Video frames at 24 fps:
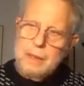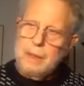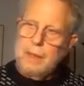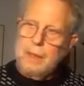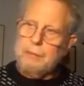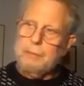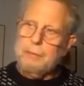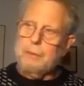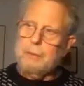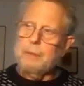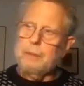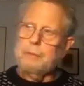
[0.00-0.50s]

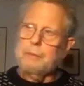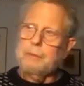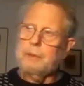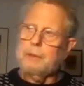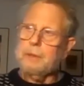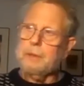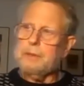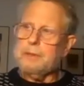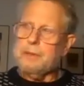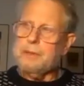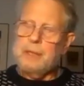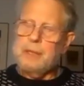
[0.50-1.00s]
that for the
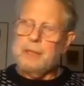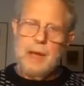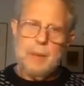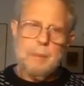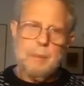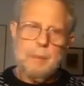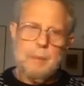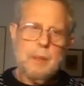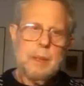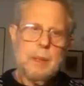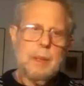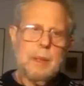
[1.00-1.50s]
first
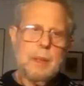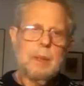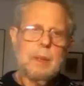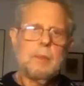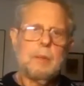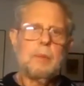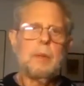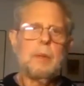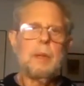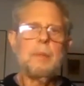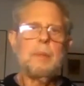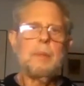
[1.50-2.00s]
time
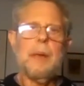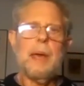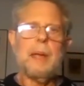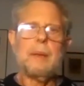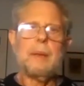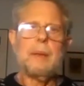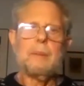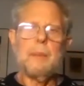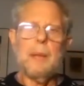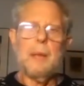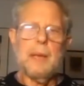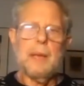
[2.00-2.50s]
we
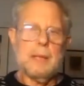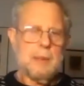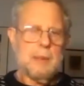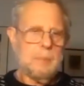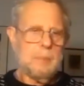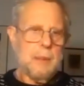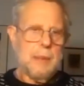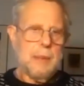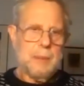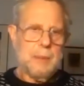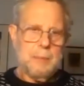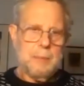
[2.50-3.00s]
met
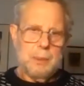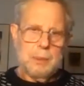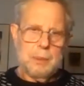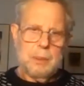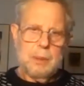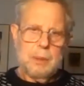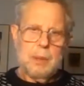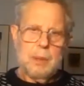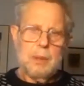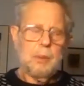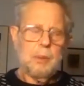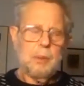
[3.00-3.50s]
many
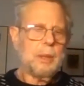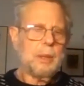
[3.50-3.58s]
people